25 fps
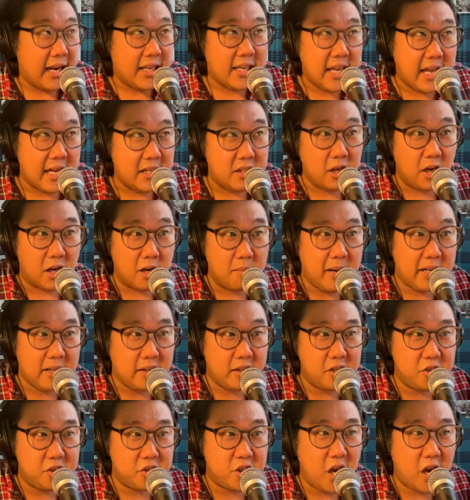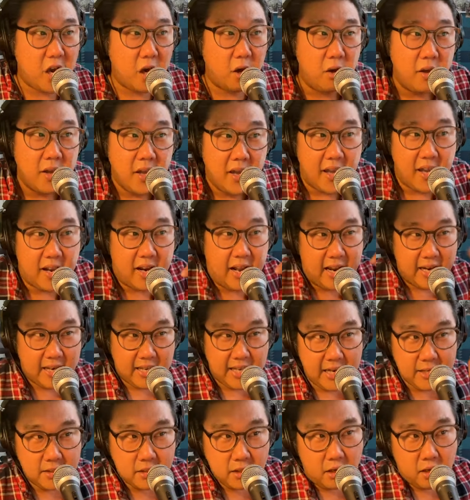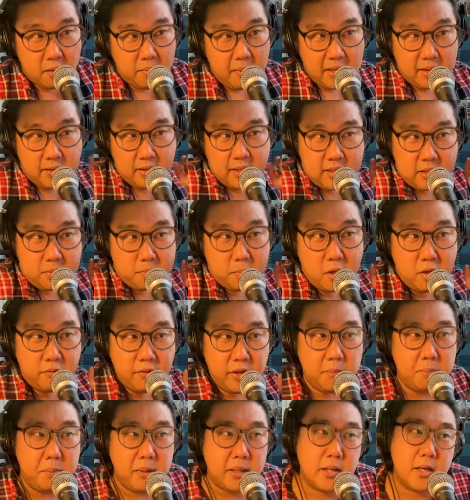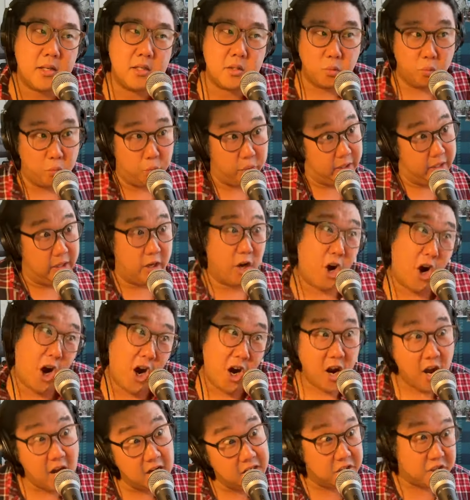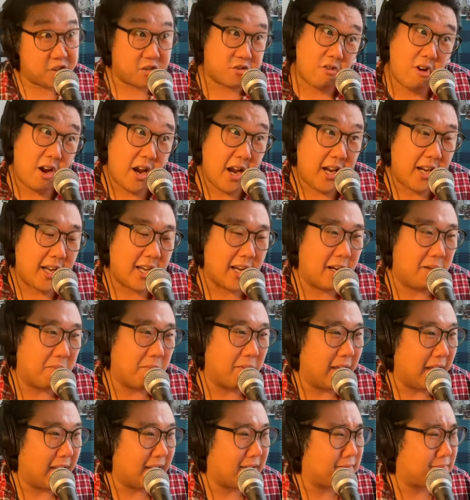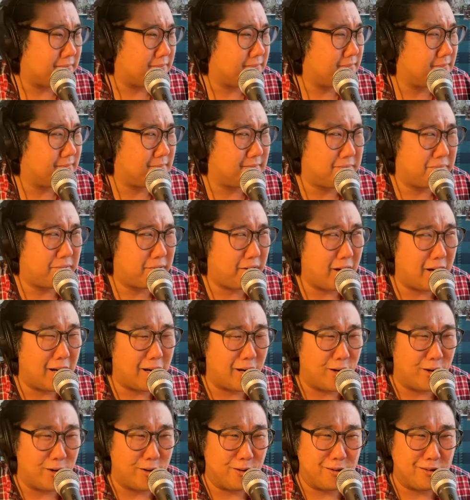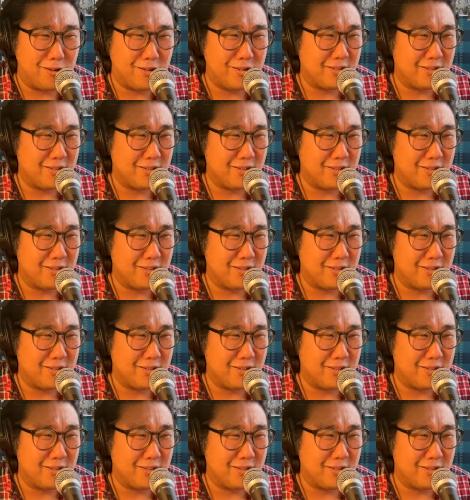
can't talk about this show, and I can't talk about this movie because we are on strike. And I'm like, bro,